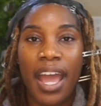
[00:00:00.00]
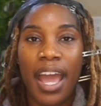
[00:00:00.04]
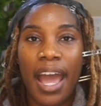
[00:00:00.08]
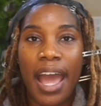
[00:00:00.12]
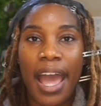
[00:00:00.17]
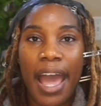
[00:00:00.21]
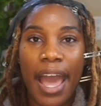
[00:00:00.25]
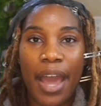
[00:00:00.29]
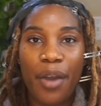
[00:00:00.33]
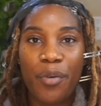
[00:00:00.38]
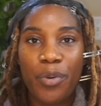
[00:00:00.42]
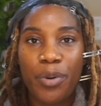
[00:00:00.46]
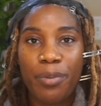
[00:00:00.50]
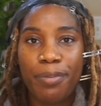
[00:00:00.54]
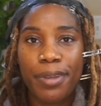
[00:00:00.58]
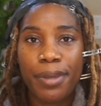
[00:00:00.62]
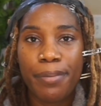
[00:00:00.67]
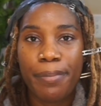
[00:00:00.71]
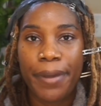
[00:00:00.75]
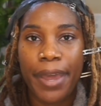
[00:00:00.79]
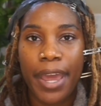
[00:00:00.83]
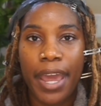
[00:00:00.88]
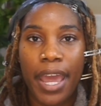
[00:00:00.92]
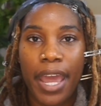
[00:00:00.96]
I will be
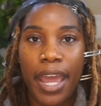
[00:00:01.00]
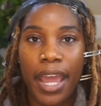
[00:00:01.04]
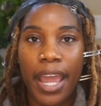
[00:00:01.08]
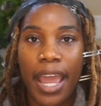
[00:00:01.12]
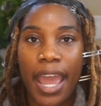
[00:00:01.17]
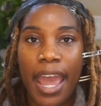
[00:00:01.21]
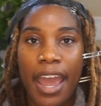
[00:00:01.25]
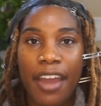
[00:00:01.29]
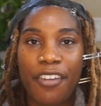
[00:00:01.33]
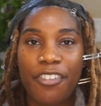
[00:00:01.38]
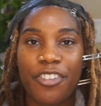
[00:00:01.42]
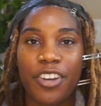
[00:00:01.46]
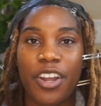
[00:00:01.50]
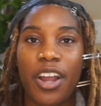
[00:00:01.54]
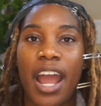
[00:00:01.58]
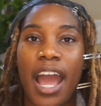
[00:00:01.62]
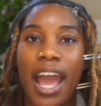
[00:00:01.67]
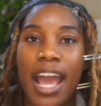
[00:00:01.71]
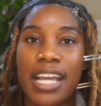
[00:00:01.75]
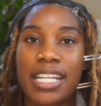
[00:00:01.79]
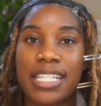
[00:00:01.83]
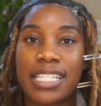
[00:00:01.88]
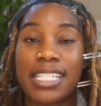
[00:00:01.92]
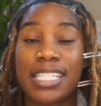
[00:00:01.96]
back after
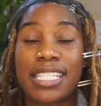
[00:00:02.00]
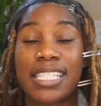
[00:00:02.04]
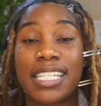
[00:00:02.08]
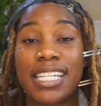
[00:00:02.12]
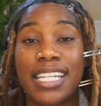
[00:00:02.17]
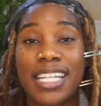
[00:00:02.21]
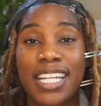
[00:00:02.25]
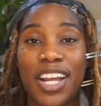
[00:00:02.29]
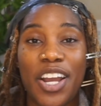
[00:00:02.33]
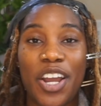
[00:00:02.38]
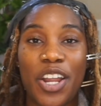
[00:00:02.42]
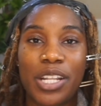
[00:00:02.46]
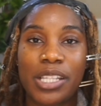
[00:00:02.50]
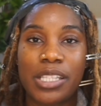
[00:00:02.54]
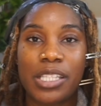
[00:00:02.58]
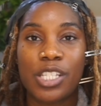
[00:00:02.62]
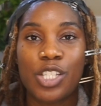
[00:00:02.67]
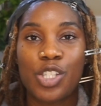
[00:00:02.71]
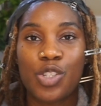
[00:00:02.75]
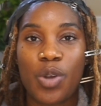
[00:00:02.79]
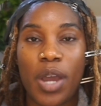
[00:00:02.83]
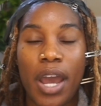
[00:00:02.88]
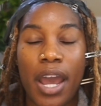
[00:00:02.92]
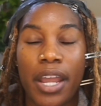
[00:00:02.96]
I sit under the
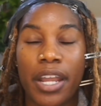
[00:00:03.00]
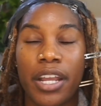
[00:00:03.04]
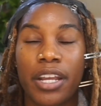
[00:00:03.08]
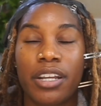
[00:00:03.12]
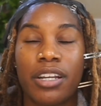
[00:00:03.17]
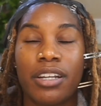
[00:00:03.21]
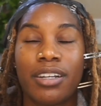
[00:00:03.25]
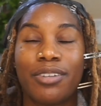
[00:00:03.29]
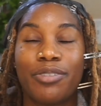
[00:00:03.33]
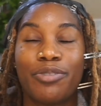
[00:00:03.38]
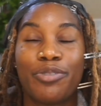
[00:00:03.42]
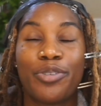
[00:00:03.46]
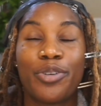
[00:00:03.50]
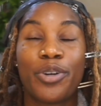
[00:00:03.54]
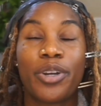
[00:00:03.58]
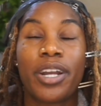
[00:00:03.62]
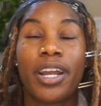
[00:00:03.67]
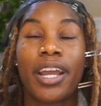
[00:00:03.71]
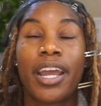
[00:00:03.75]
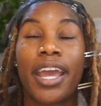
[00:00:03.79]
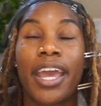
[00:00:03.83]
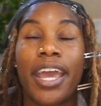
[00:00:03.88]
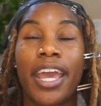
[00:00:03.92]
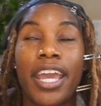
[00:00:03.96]
dryer
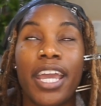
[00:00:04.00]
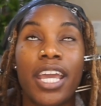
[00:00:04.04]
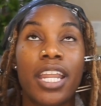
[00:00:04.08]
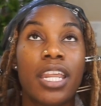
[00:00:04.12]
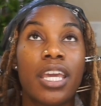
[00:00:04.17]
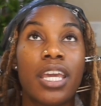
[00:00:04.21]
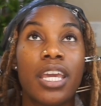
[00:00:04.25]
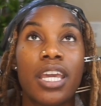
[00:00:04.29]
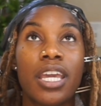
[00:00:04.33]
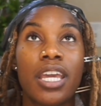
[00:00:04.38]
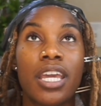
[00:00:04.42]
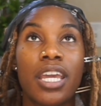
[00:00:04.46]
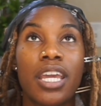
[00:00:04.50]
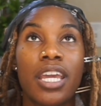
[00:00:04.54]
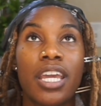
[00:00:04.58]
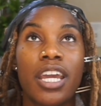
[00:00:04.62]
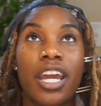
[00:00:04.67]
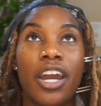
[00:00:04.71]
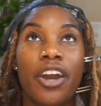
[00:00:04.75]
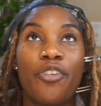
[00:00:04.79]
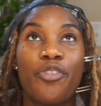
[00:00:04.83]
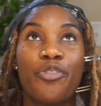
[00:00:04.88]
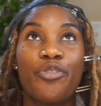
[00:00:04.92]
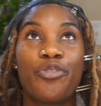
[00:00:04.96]
for
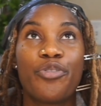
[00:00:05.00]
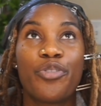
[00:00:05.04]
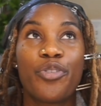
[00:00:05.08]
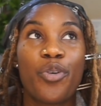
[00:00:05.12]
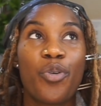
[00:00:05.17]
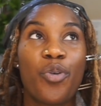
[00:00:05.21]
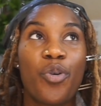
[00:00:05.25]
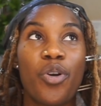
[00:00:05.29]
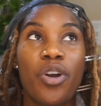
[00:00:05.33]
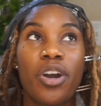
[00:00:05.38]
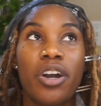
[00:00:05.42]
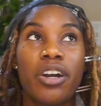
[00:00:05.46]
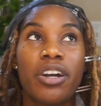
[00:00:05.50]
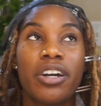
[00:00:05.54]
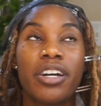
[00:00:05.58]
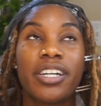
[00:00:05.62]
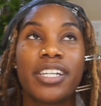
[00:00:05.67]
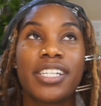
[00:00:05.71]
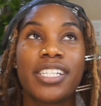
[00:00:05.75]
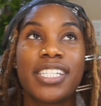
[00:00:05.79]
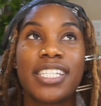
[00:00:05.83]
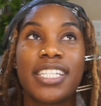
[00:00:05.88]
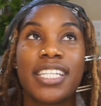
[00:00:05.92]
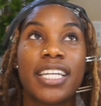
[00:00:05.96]
84
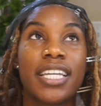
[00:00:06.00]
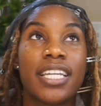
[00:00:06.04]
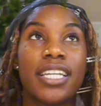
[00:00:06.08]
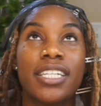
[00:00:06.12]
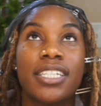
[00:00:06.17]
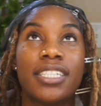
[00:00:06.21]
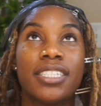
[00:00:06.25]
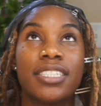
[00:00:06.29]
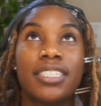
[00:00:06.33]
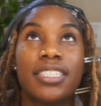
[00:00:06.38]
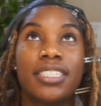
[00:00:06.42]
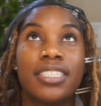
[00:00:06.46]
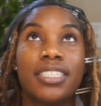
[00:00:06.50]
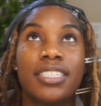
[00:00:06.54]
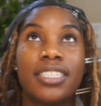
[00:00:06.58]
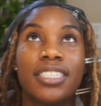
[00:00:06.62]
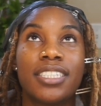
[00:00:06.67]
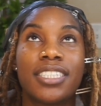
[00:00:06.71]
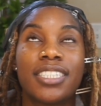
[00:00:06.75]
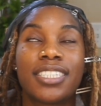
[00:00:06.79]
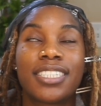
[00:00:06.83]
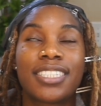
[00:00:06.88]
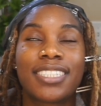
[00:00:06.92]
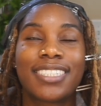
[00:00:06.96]

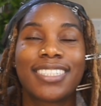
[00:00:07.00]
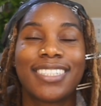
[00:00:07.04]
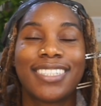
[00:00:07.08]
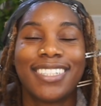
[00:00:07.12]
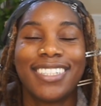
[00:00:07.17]
years.